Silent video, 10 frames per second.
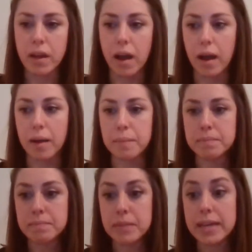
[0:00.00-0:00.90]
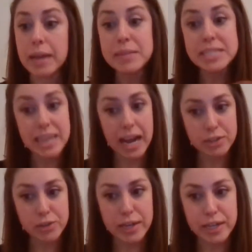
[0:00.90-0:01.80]
Um, it can be
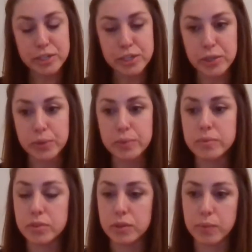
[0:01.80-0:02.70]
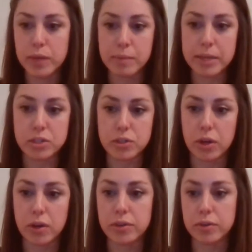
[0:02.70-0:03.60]
dehydrating too, so you want to make
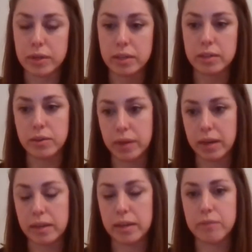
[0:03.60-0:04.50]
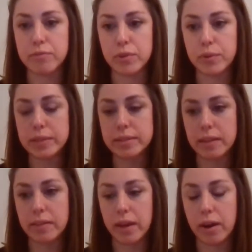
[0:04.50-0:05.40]
sure you're you know getting enough fluids
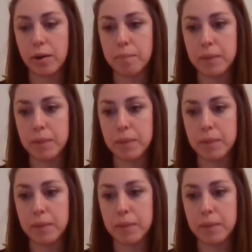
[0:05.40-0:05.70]
in there.